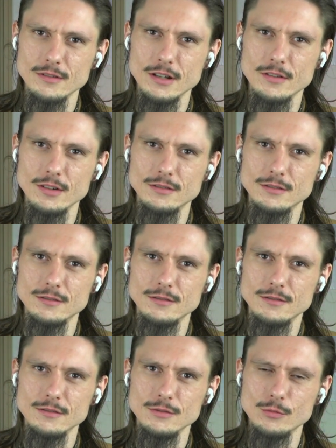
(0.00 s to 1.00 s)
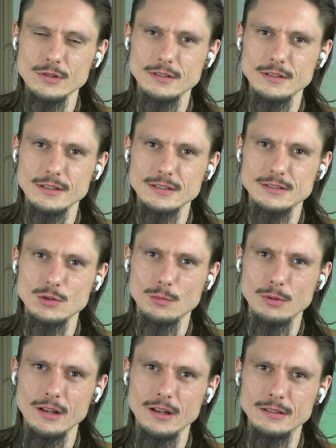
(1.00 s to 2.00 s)
and then you realize that your
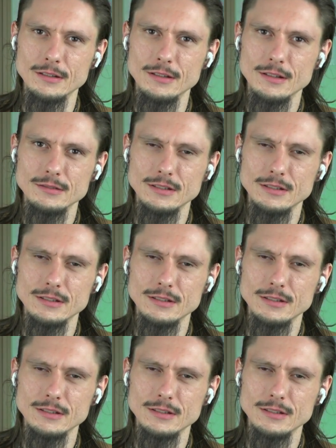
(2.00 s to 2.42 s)
plan